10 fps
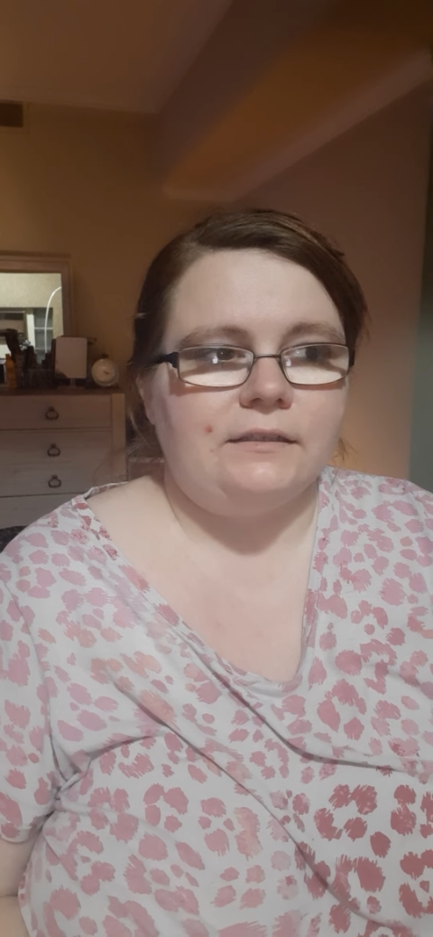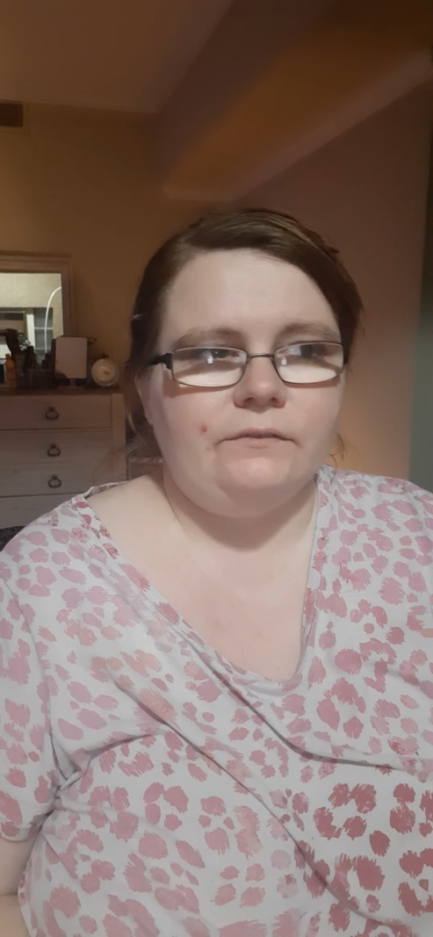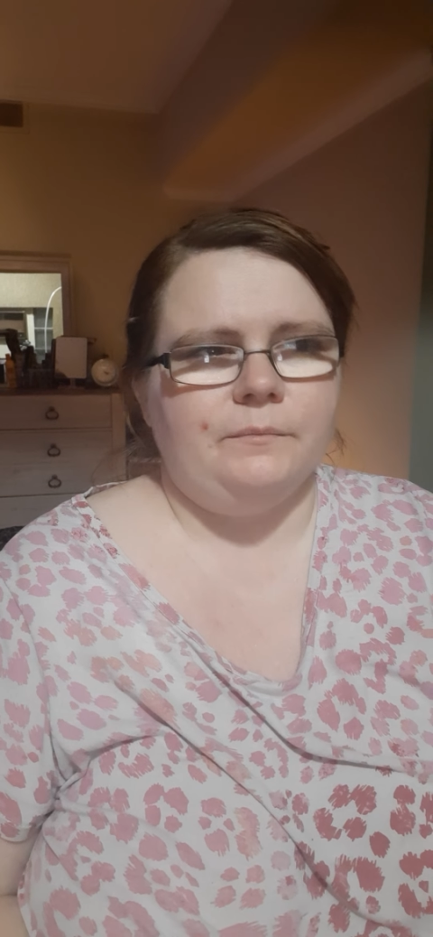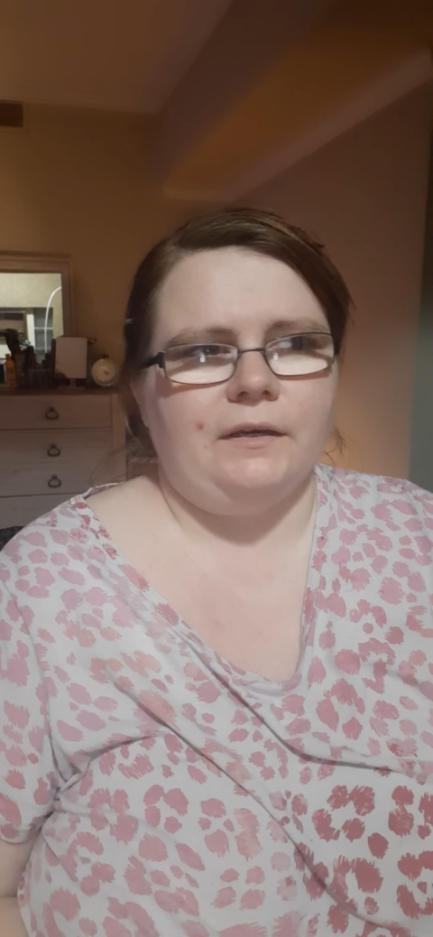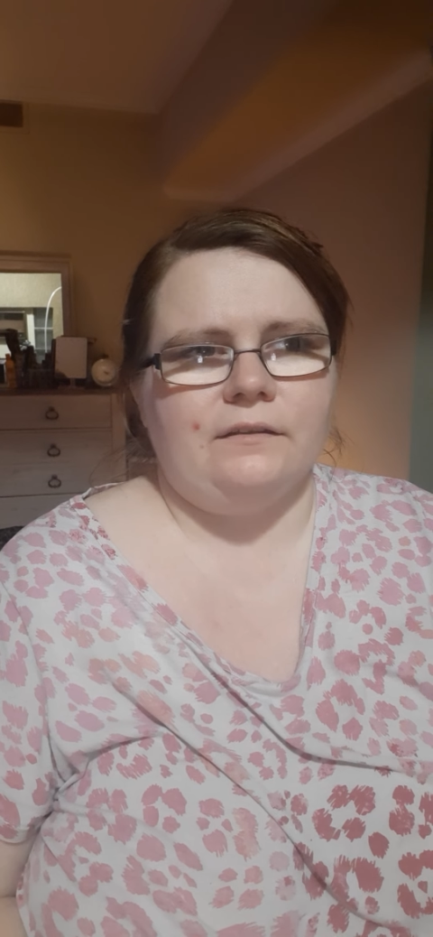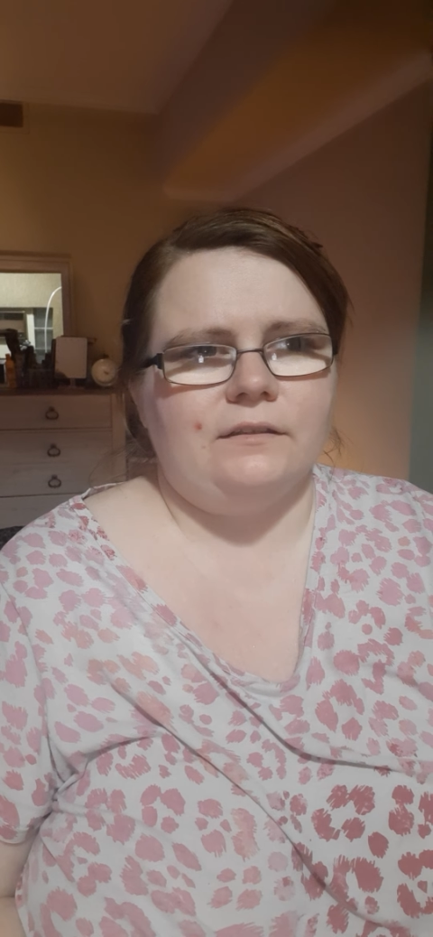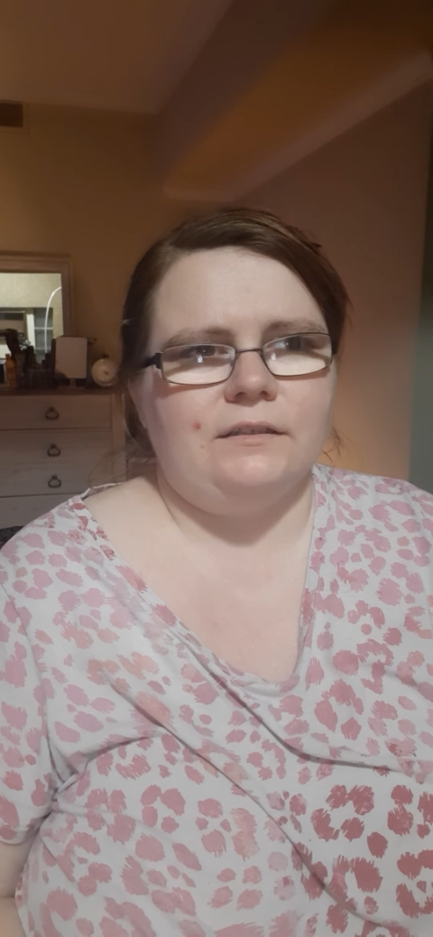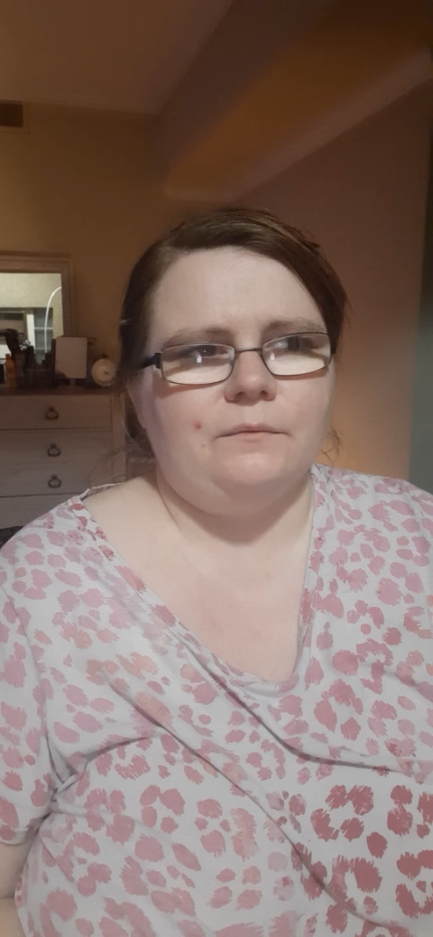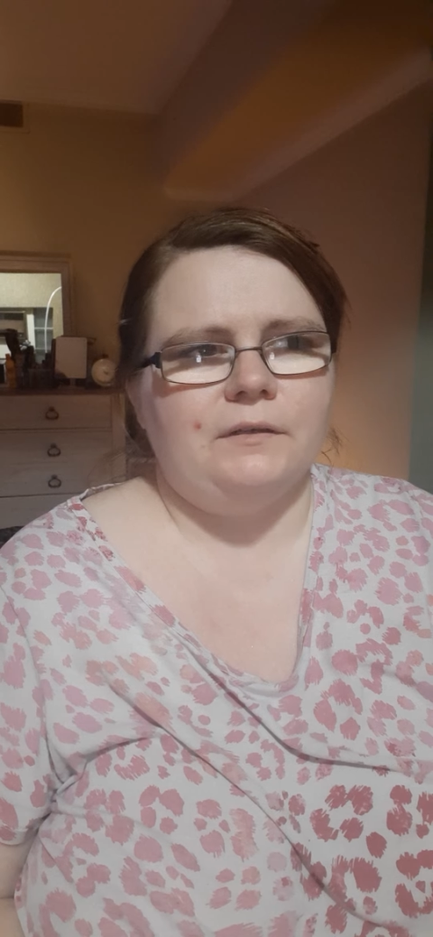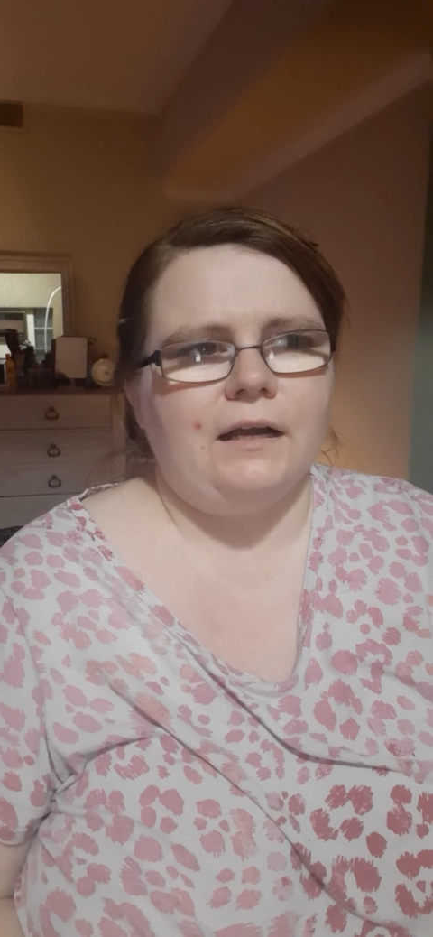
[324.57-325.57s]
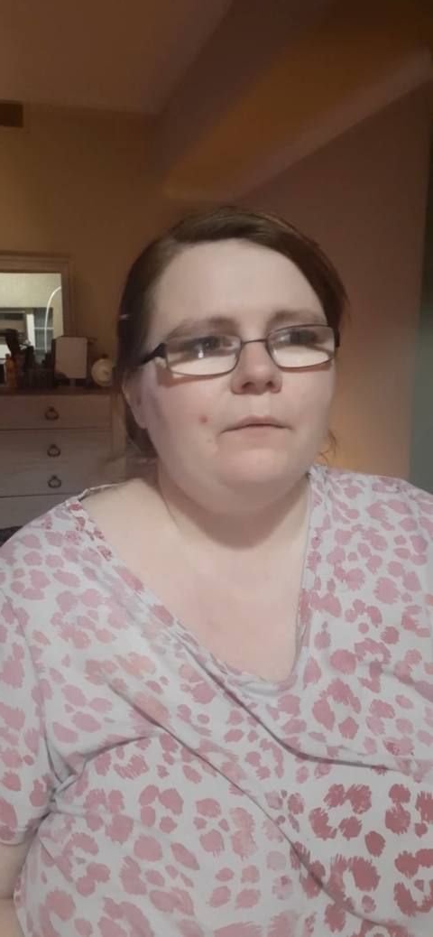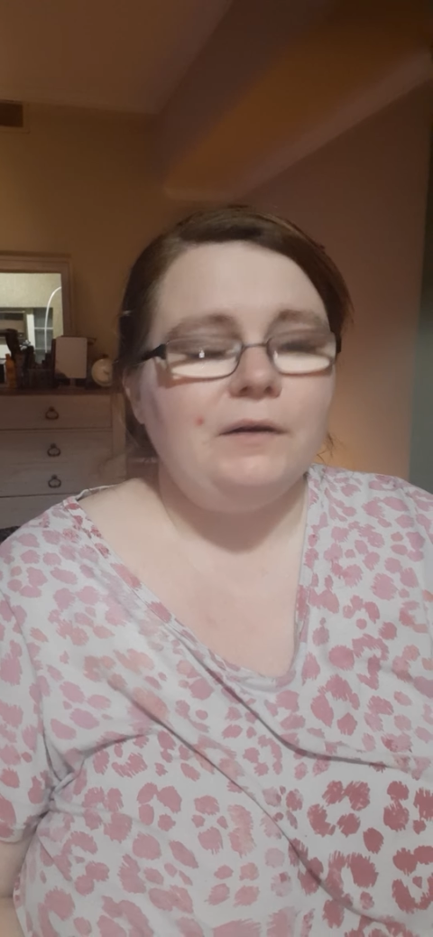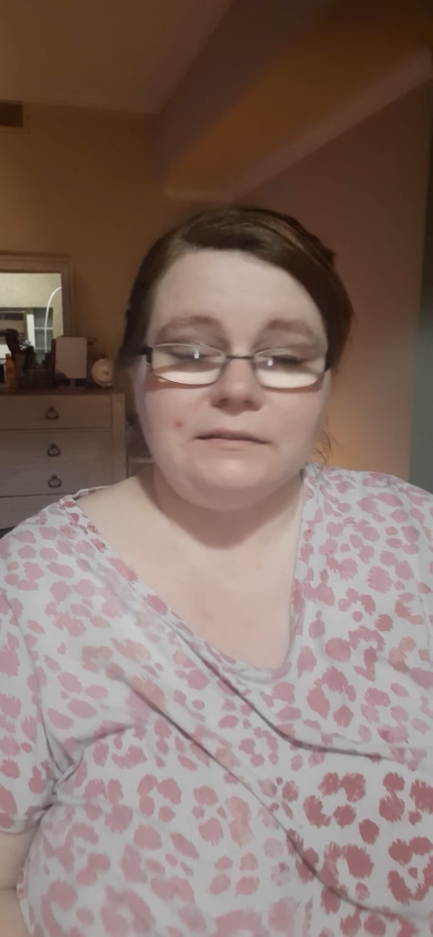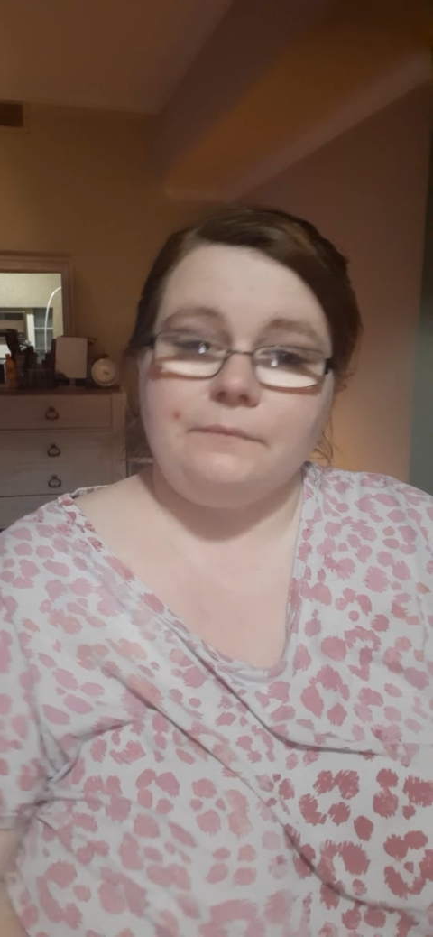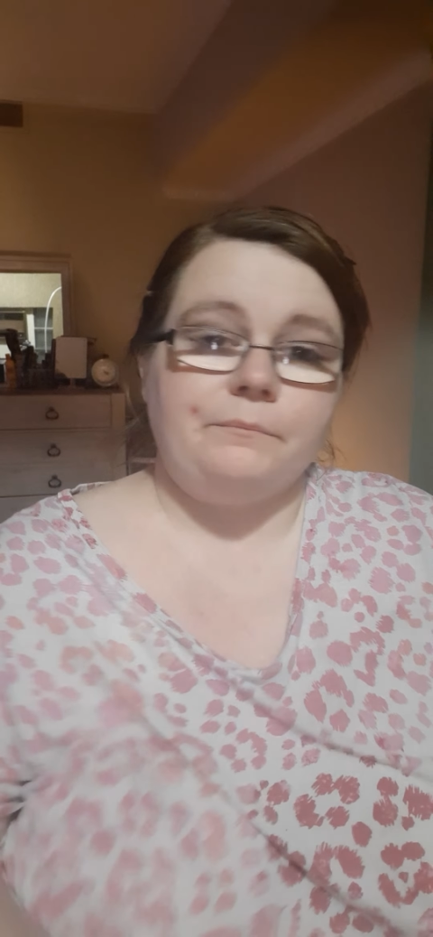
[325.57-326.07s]
Even back then, I
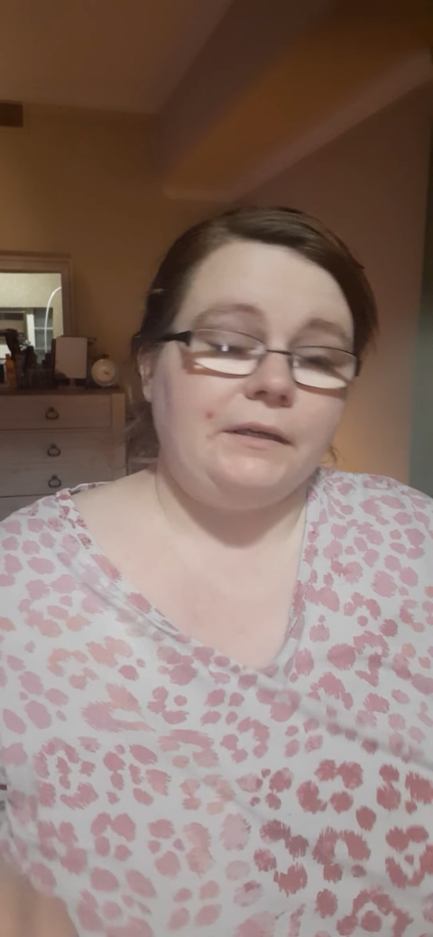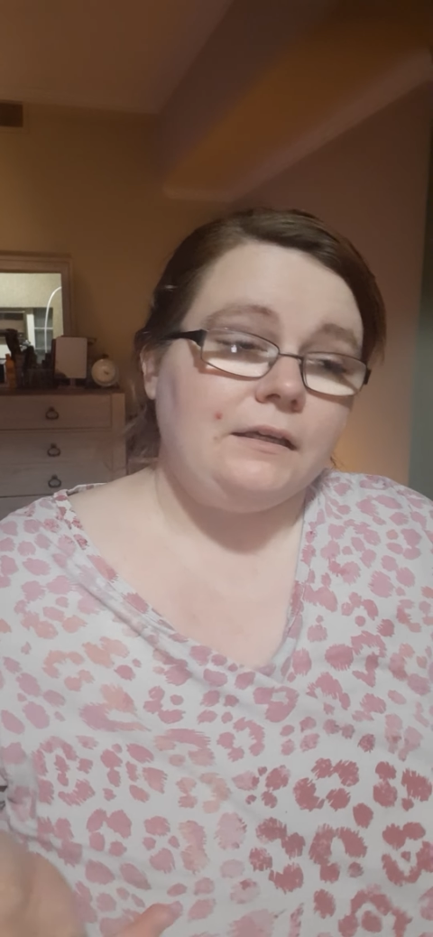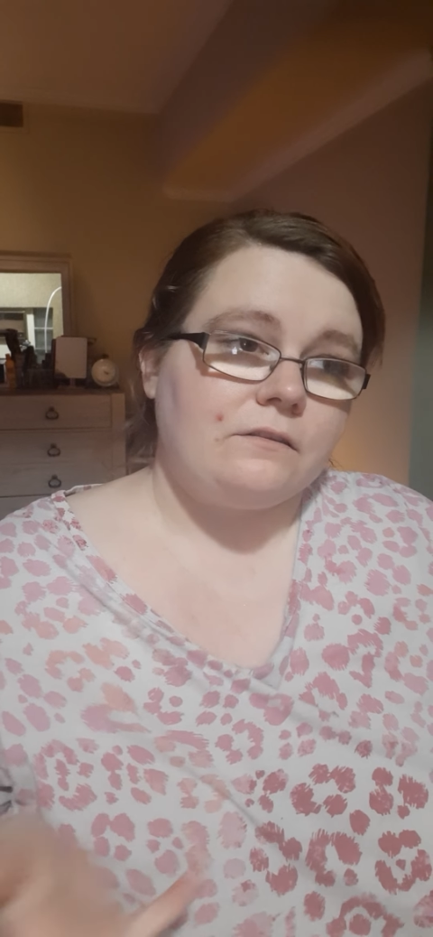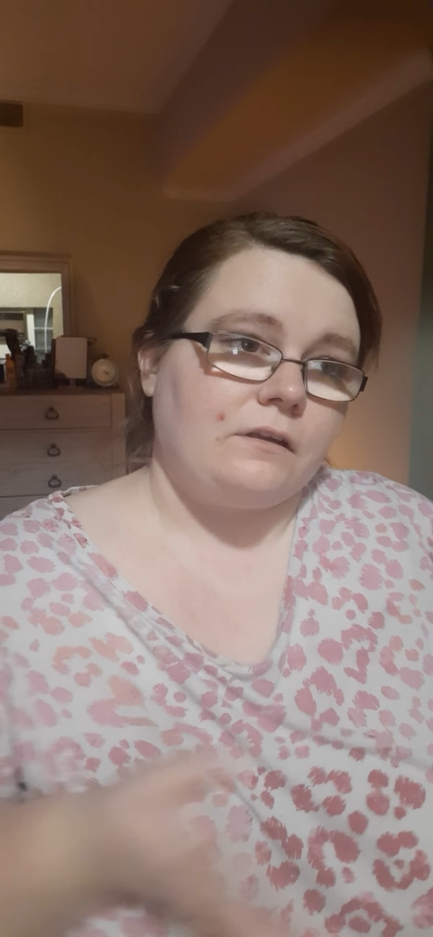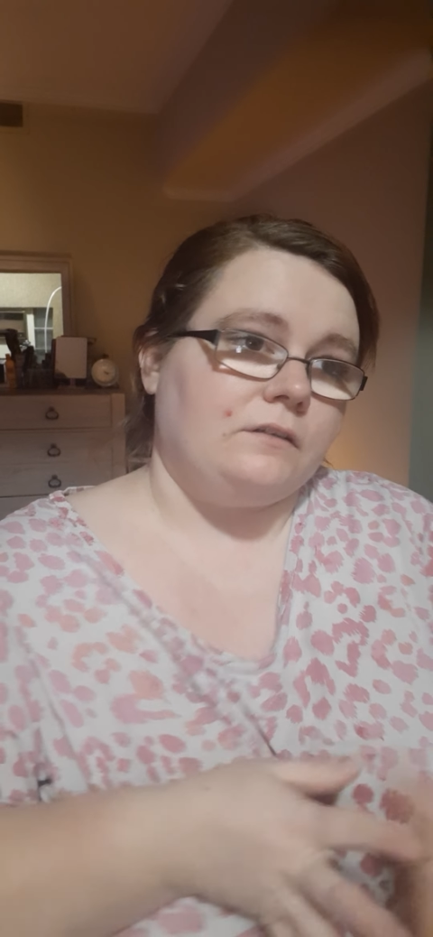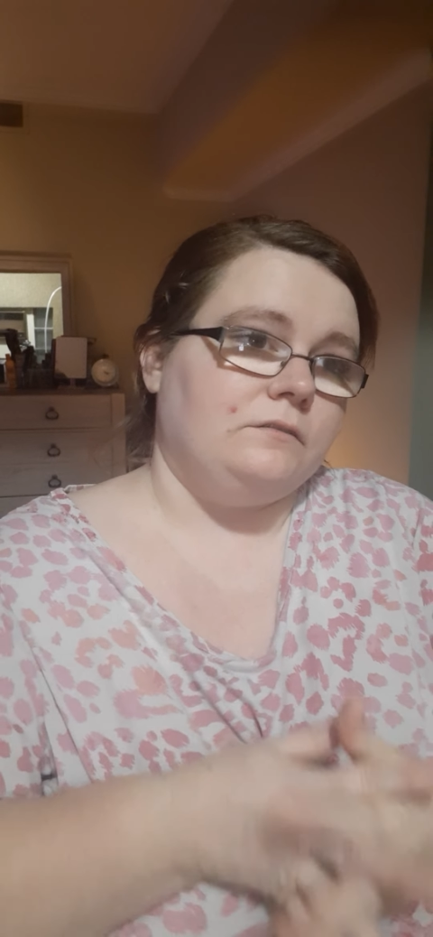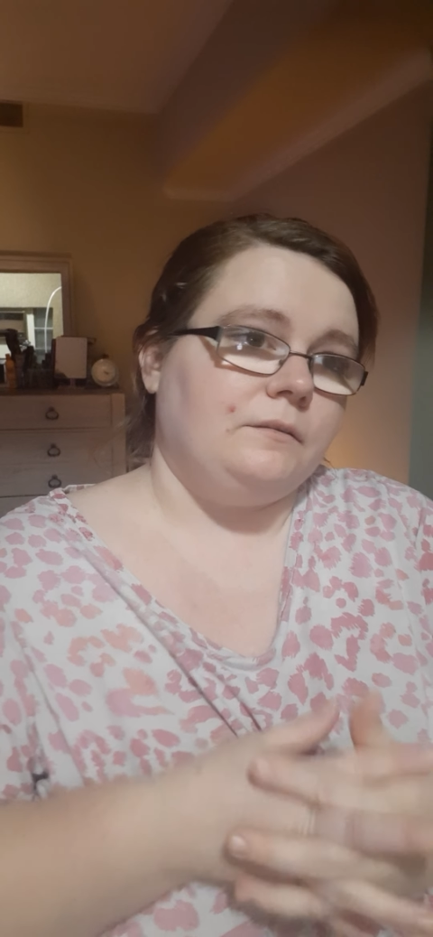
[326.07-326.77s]
wasn't big, though.